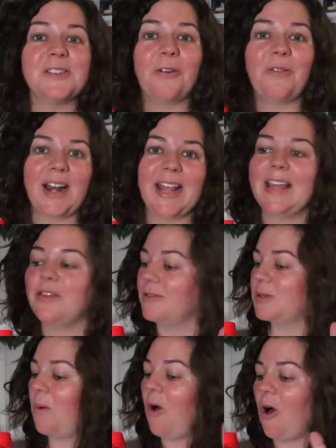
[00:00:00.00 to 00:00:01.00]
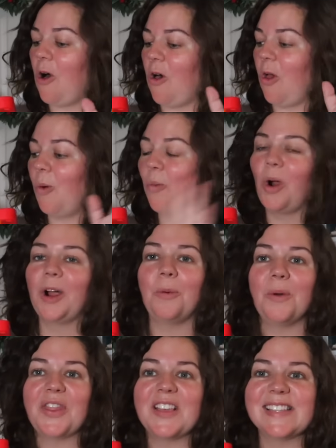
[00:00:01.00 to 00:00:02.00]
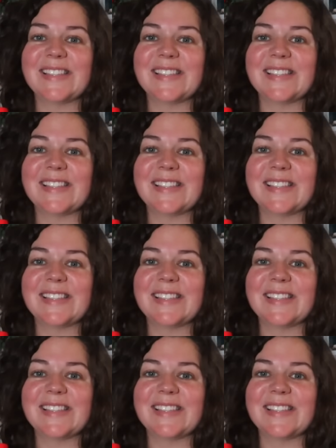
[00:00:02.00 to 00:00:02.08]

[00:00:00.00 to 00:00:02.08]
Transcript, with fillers: already, and those will all work with this